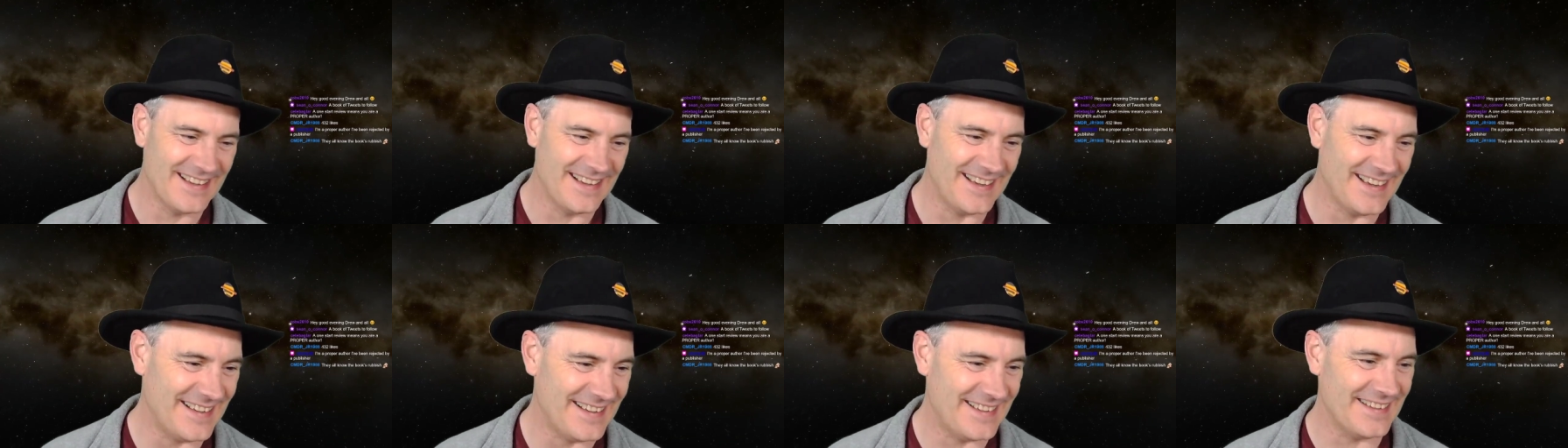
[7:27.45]

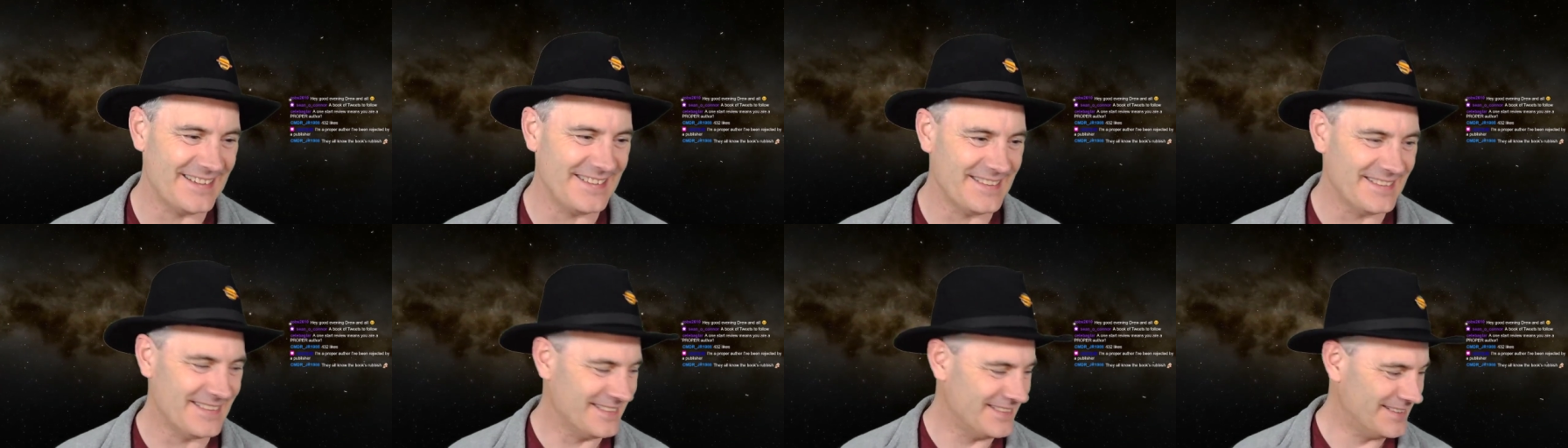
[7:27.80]

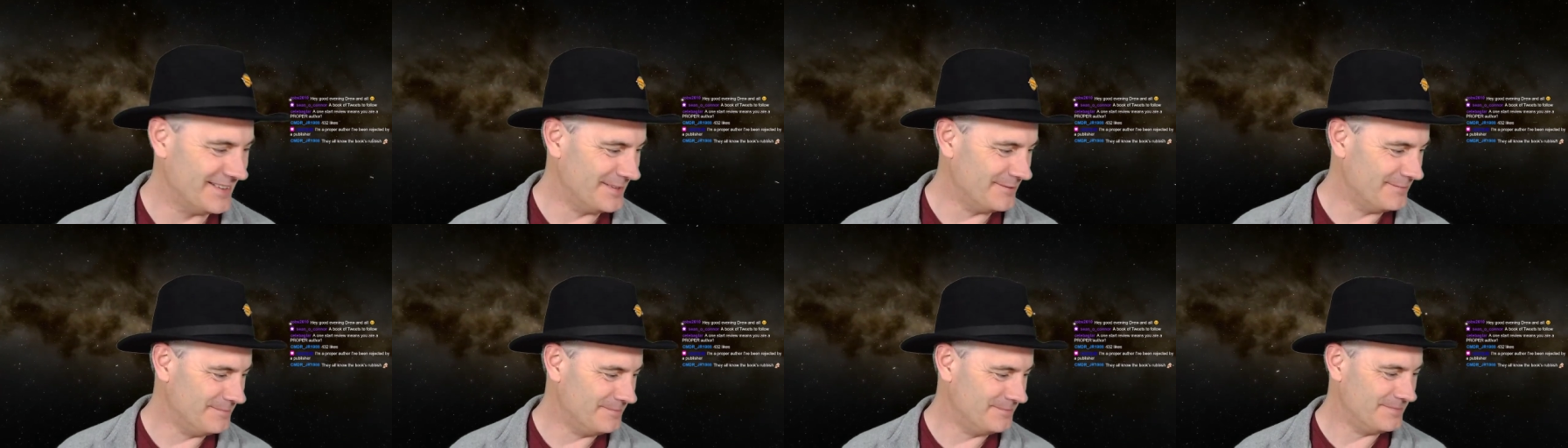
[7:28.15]
and
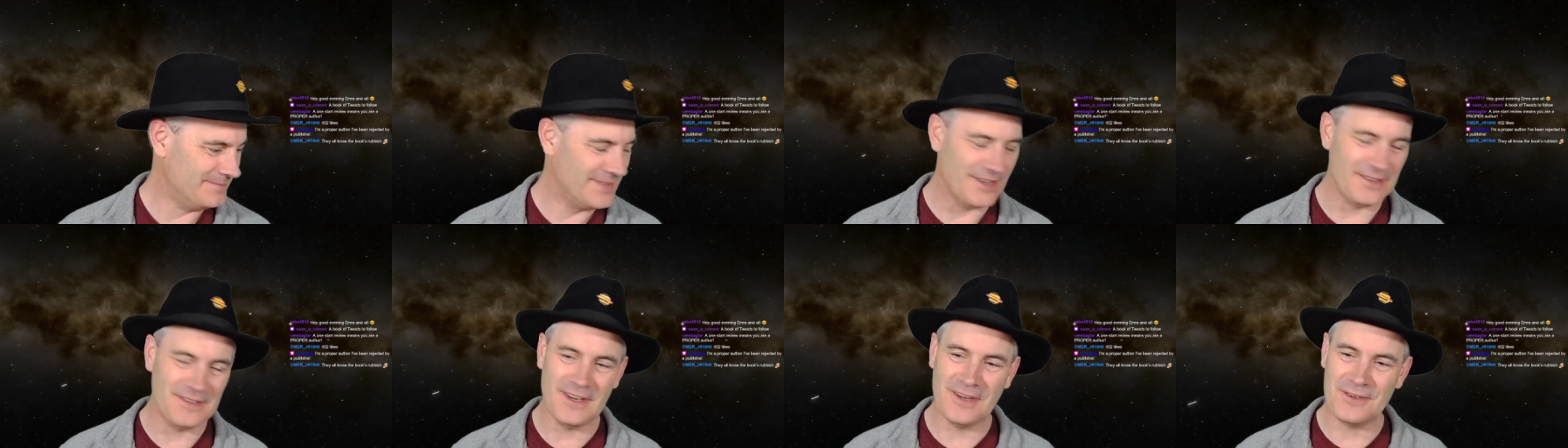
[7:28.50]

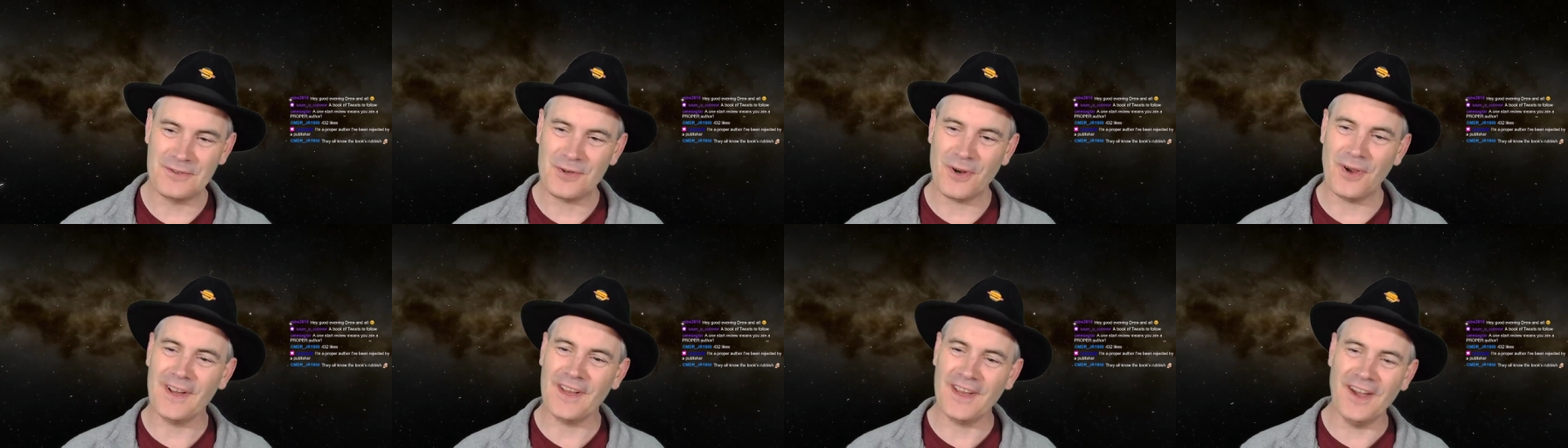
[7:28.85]
you're
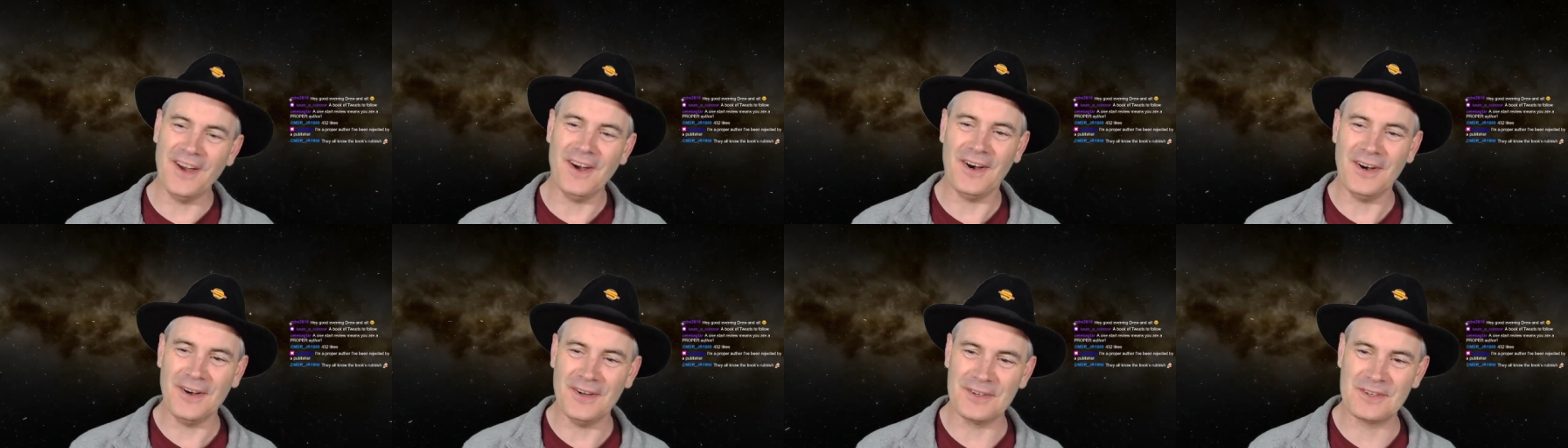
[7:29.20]
trying
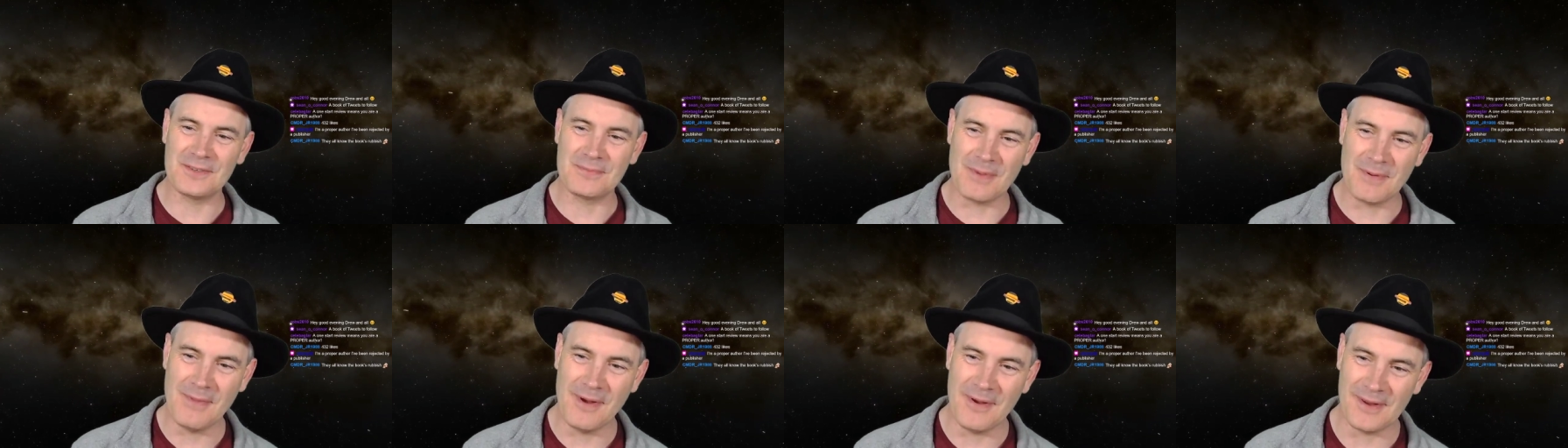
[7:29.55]
your hard
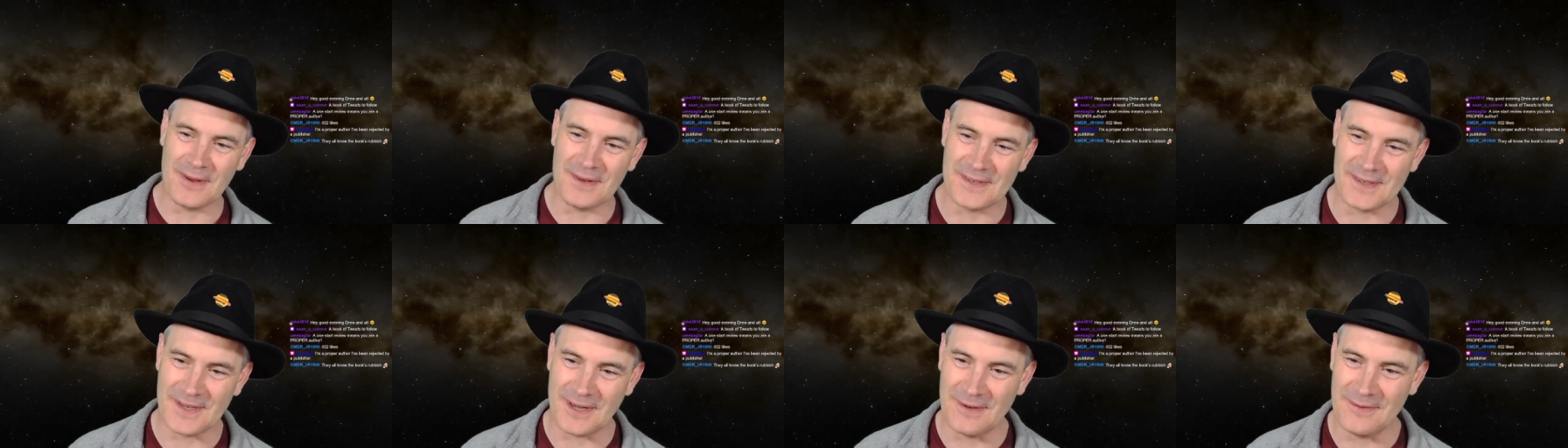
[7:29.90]
to promote
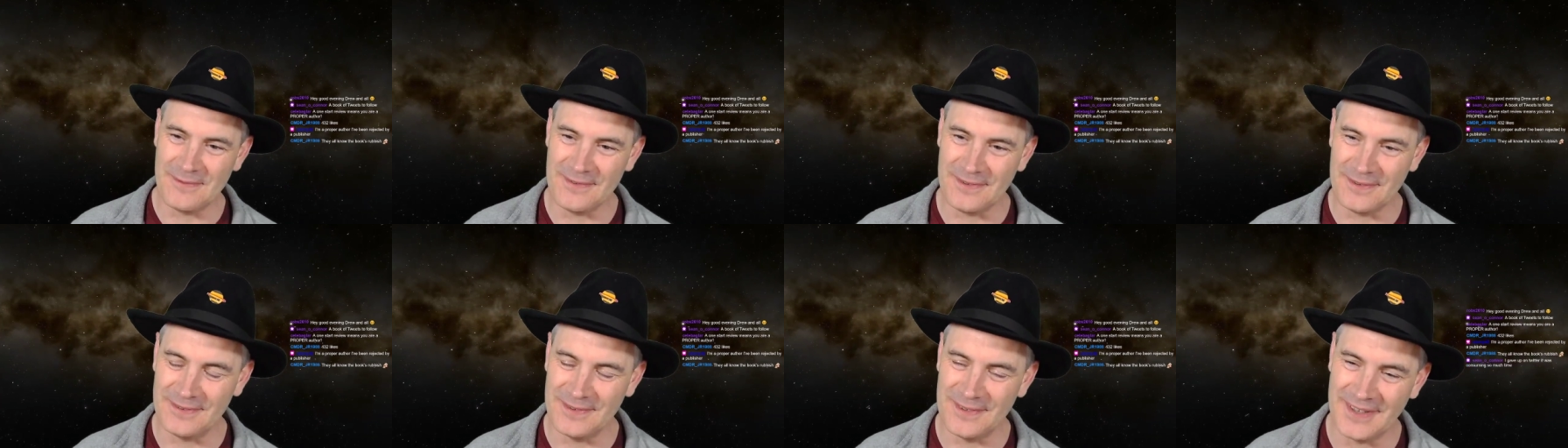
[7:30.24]

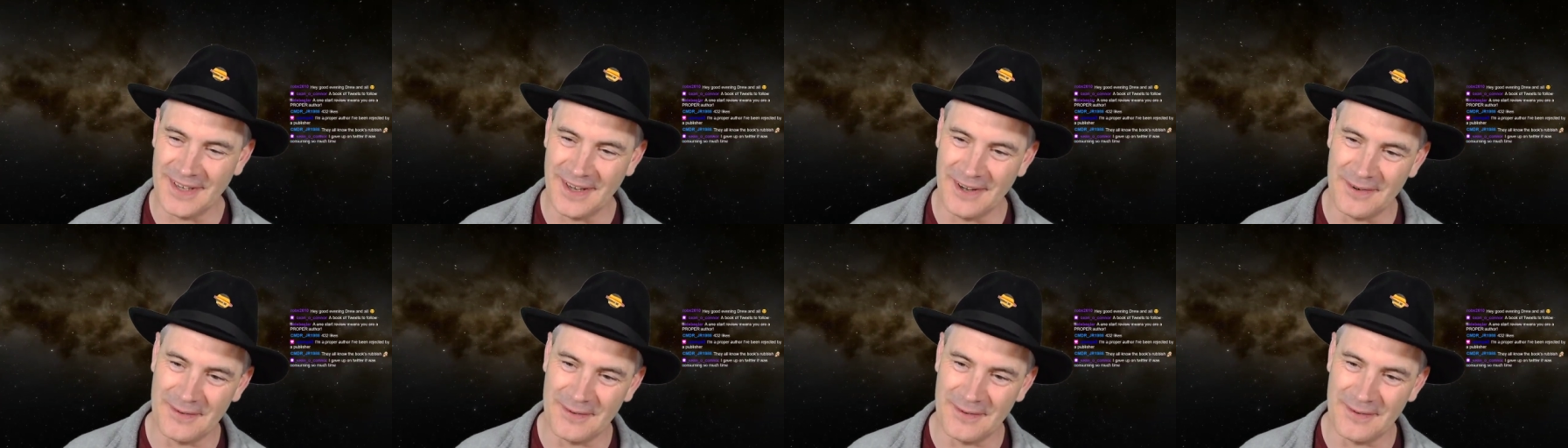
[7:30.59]
yourself and